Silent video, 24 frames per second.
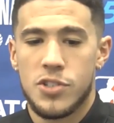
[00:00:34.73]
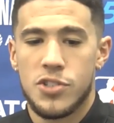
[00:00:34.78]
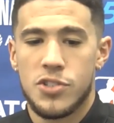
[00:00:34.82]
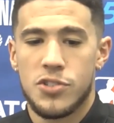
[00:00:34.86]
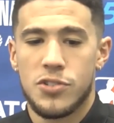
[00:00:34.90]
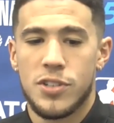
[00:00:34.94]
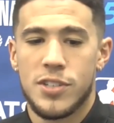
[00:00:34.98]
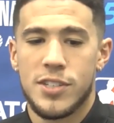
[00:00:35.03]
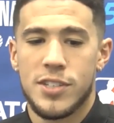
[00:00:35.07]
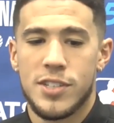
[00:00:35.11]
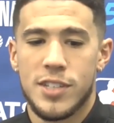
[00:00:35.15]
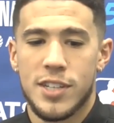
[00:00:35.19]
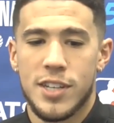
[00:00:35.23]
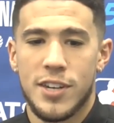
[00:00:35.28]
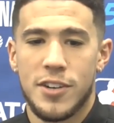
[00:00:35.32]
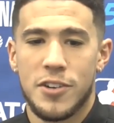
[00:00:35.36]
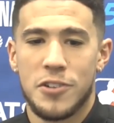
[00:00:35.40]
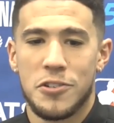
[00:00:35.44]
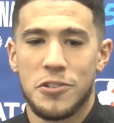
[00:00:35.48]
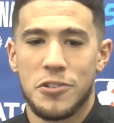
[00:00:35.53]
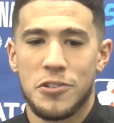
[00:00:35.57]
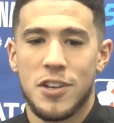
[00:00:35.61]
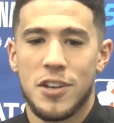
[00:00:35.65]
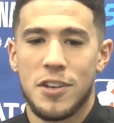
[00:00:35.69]
said,
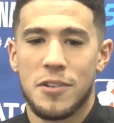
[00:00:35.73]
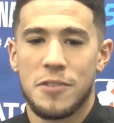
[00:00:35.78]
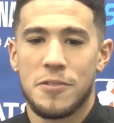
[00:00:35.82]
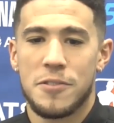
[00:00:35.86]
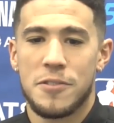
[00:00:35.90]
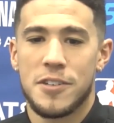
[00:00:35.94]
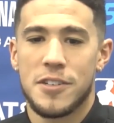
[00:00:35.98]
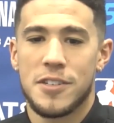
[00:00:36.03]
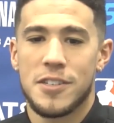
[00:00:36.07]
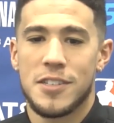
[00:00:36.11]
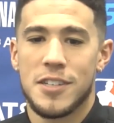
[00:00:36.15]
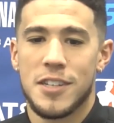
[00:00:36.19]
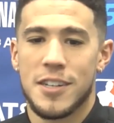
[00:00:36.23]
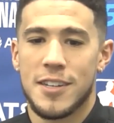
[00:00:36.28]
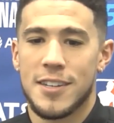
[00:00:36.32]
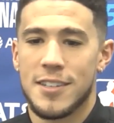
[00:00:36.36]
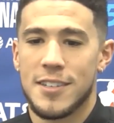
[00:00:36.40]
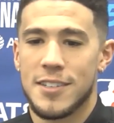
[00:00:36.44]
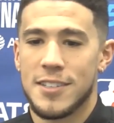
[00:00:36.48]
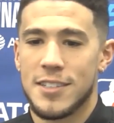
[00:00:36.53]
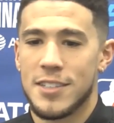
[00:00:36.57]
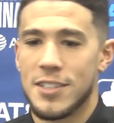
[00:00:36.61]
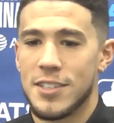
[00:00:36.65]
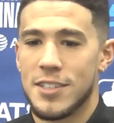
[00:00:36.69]
hold on one second.
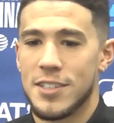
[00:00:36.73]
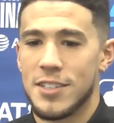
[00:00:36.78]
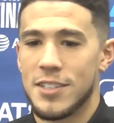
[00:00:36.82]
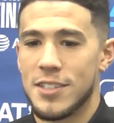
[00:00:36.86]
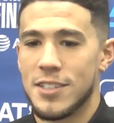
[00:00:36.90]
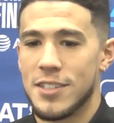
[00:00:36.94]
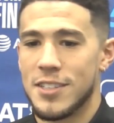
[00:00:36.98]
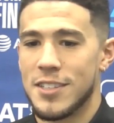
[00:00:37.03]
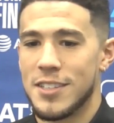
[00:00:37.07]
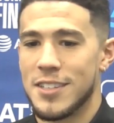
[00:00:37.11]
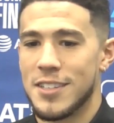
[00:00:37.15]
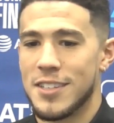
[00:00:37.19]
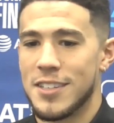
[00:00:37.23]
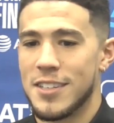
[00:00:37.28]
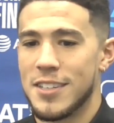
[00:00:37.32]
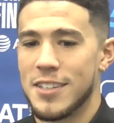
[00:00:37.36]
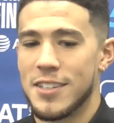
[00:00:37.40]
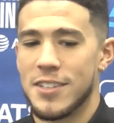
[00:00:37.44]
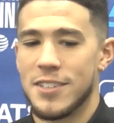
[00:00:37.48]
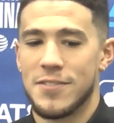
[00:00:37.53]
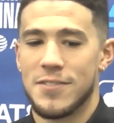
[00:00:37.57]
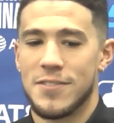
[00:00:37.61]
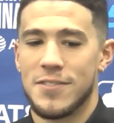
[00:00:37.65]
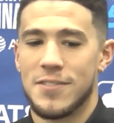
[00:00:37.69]
Okay, that's
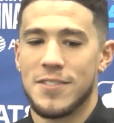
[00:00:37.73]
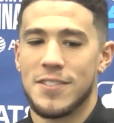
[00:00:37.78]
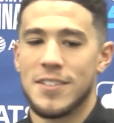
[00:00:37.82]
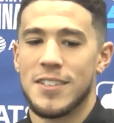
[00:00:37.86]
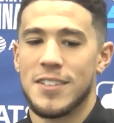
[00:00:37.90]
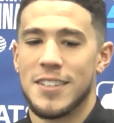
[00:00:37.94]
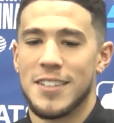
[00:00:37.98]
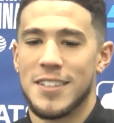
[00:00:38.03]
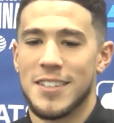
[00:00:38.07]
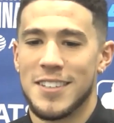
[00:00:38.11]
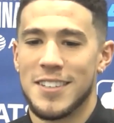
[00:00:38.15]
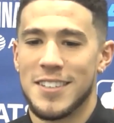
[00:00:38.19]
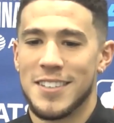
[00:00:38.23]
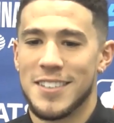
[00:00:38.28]
that's good with us.